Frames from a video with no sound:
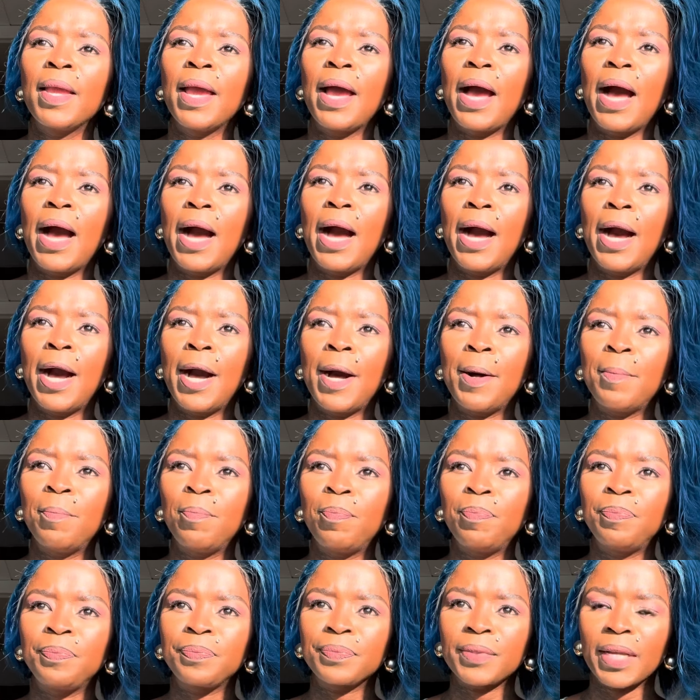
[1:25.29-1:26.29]

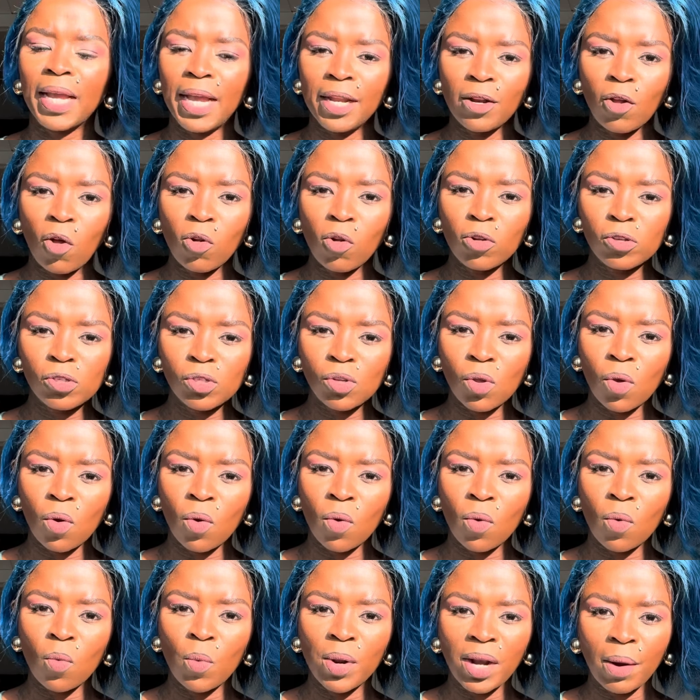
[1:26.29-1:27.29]
And
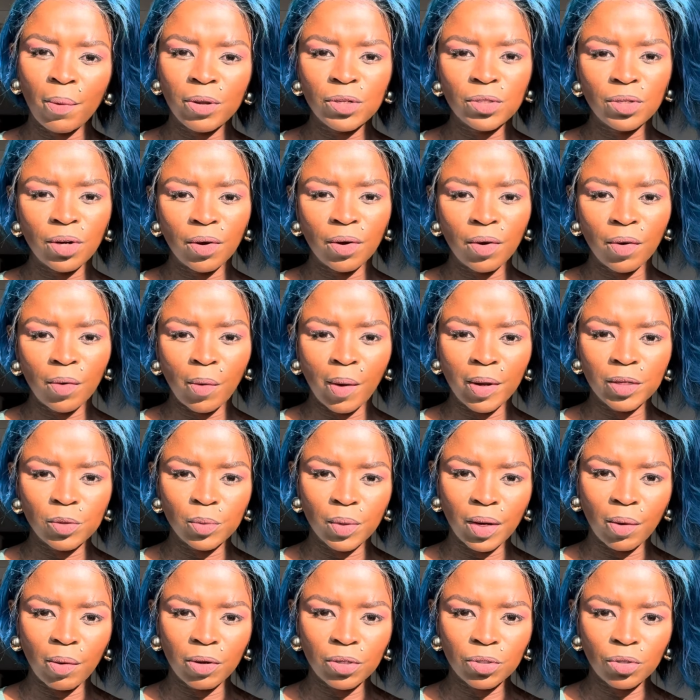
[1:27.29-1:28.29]
also when I was
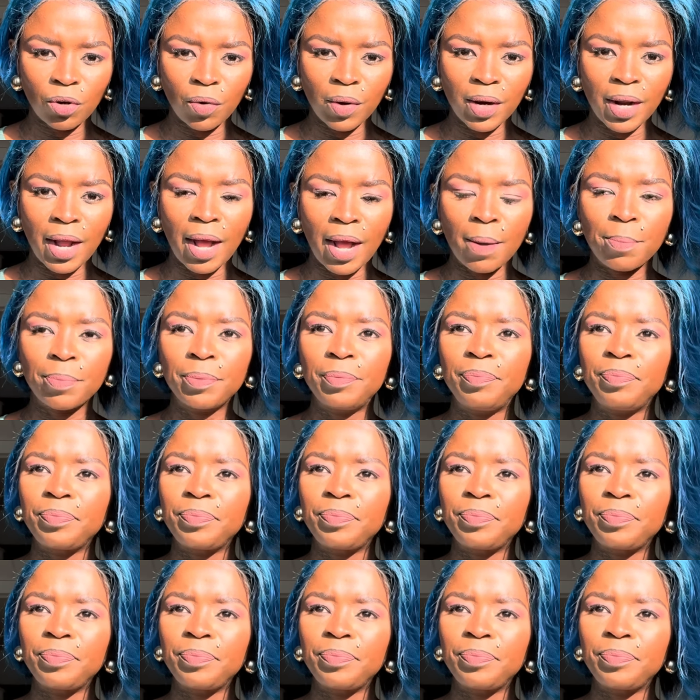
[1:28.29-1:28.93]
growing up,